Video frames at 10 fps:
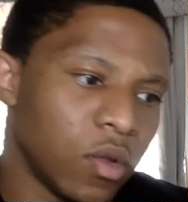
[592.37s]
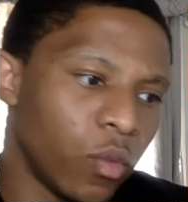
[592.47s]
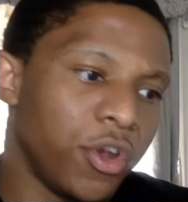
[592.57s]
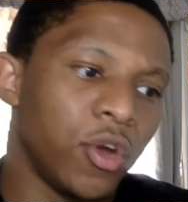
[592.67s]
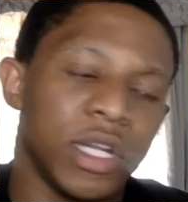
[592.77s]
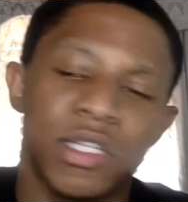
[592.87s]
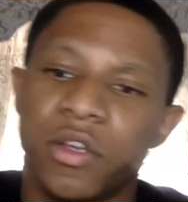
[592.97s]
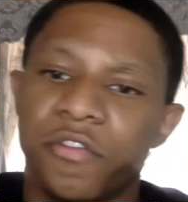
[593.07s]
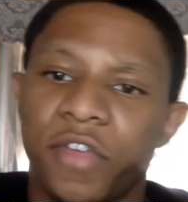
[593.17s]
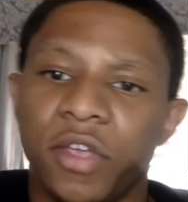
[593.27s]
where you don't
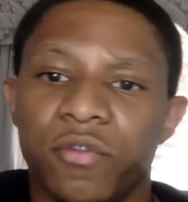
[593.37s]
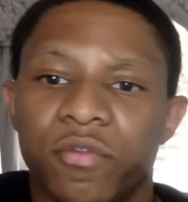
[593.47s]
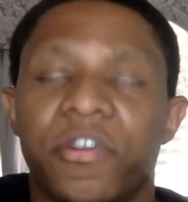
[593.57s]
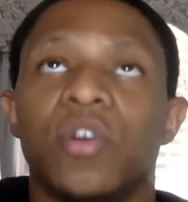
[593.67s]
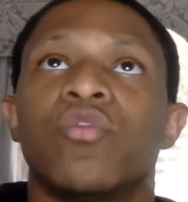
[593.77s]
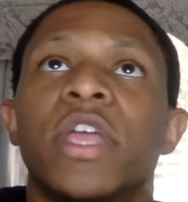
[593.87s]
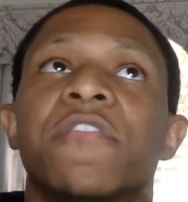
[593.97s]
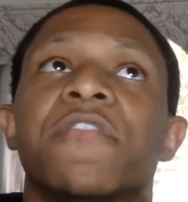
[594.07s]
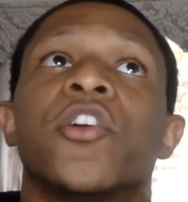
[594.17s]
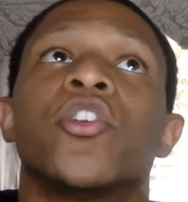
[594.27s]
necessarily feel
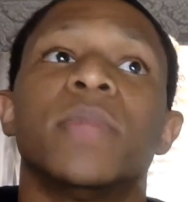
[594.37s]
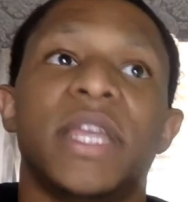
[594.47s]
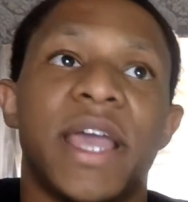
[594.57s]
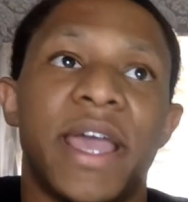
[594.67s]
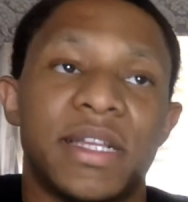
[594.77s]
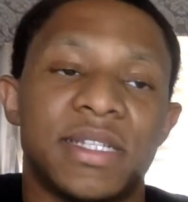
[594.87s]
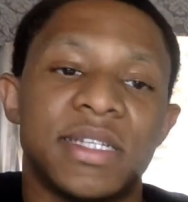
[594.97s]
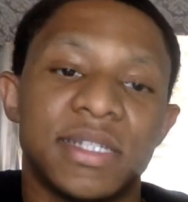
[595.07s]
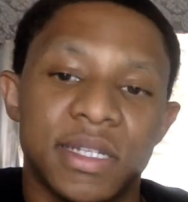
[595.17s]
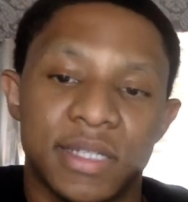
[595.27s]
reaffirmed in your
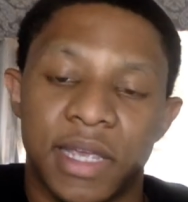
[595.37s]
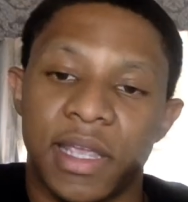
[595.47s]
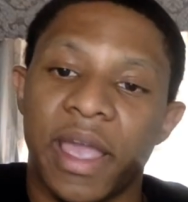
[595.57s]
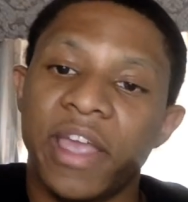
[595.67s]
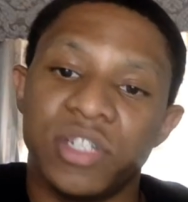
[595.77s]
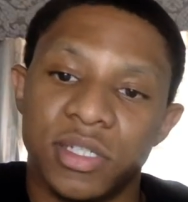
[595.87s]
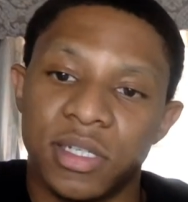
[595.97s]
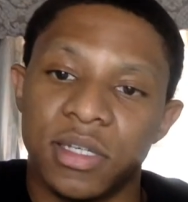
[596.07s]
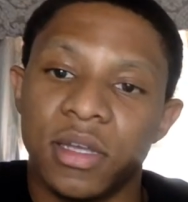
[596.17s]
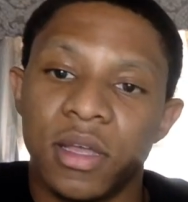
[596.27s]
existence and your agency.